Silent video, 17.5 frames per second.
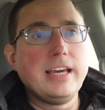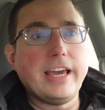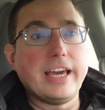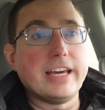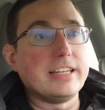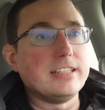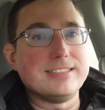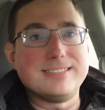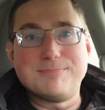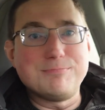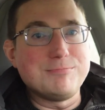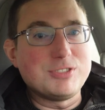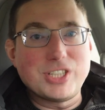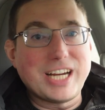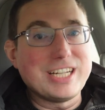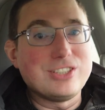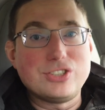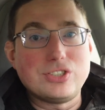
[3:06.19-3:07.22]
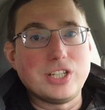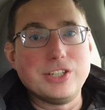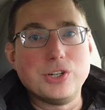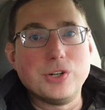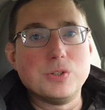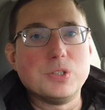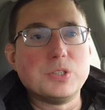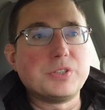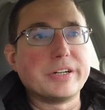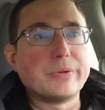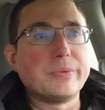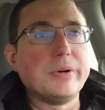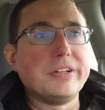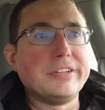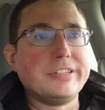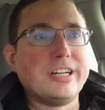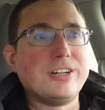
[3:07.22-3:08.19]
And I just didn't know the truck
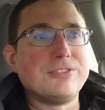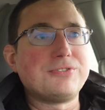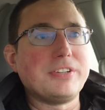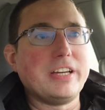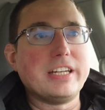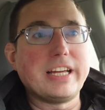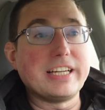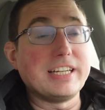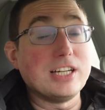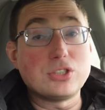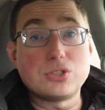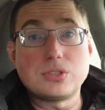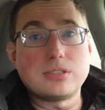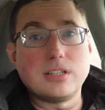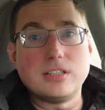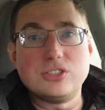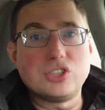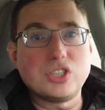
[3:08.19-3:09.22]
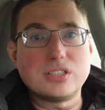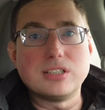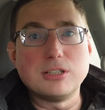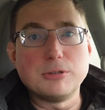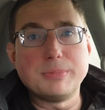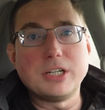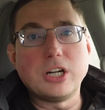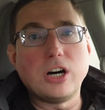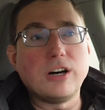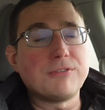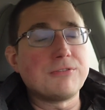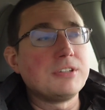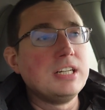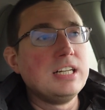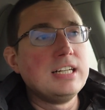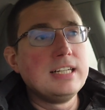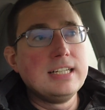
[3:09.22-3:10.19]
well enough, and I guessed just a little bit off.